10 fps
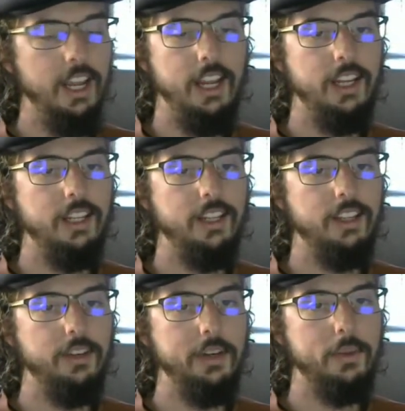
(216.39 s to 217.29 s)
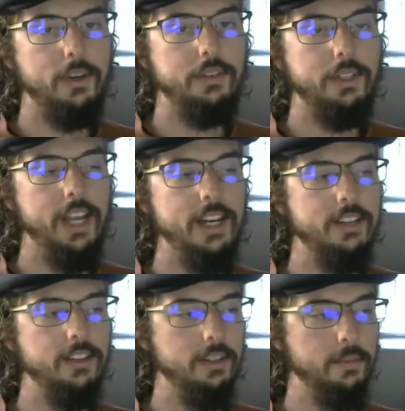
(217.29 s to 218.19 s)
and the rewards
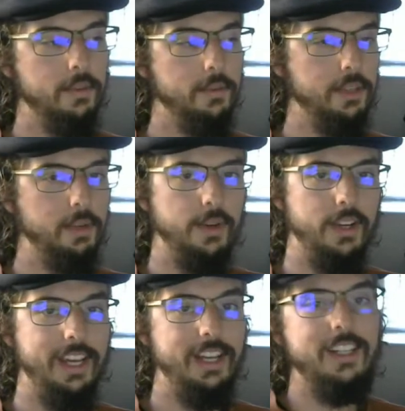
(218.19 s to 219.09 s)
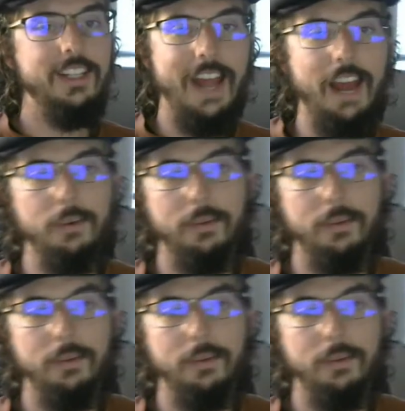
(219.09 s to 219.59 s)
related to them, which we will get into now.